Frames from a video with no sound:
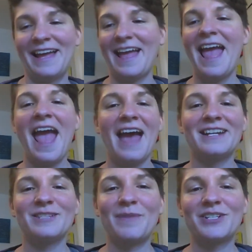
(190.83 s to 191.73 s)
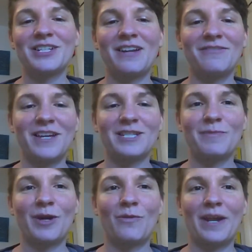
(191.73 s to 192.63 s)
and especially on
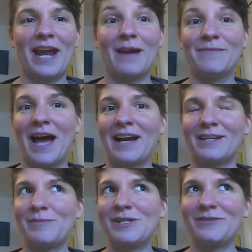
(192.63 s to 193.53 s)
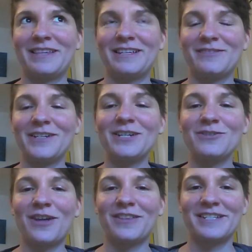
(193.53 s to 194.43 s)
Facebook when I'm not going to be doing these
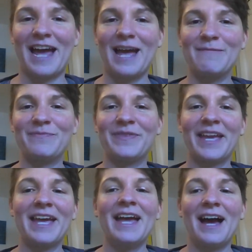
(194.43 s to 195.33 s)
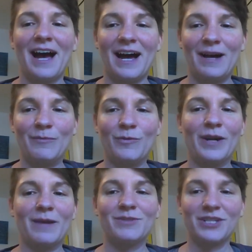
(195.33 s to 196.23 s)
videos all the time. Um, when
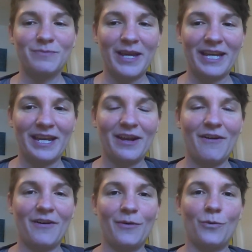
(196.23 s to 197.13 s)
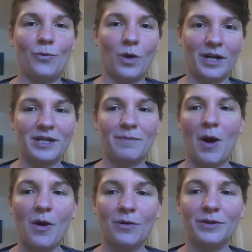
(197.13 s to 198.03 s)
I'm just making word
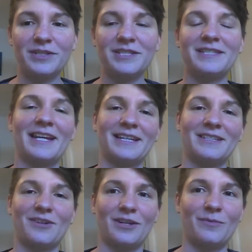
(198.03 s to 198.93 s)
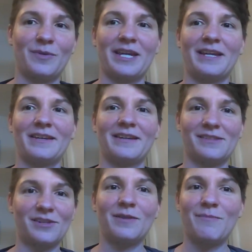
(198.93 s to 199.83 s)
posts, it's going to be,
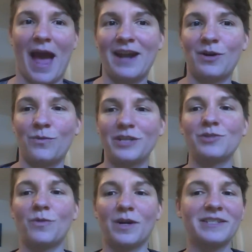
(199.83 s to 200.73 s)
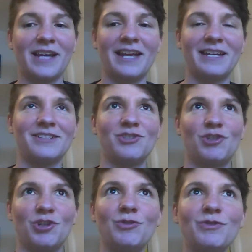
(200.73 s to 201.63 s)
it's going to matter which words I
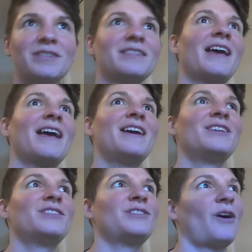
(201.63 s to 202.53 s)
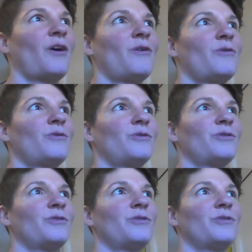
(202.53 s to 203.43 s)
choose. So
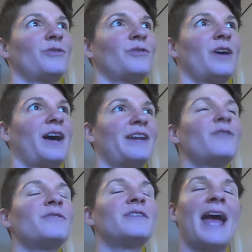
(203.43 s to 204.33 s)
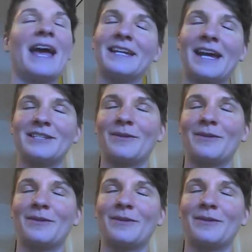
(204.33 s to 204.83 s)
I don't agonize